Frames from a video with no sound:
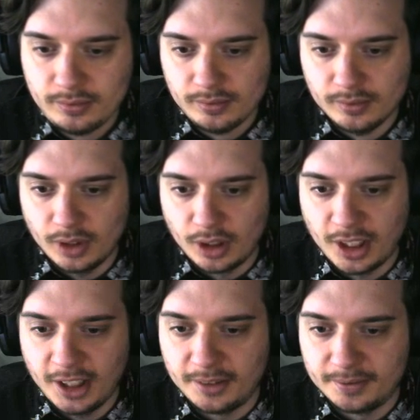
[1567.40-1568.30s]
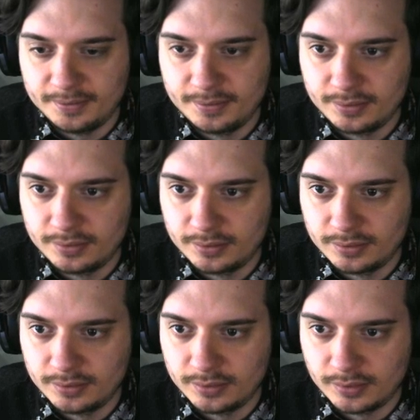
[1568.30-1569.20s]
Okay.
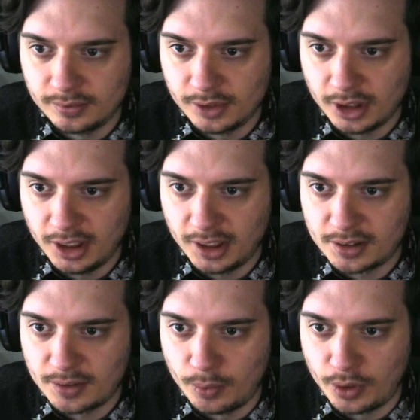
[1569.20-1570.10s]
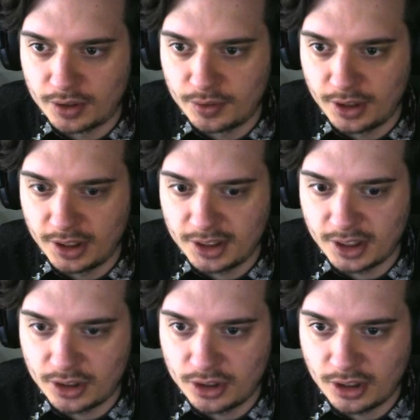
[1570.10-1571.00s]
And that works for the entire
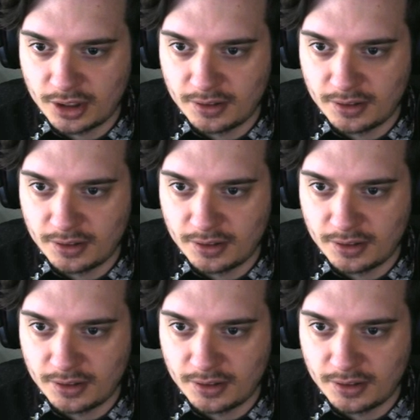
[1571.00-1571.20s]
shot.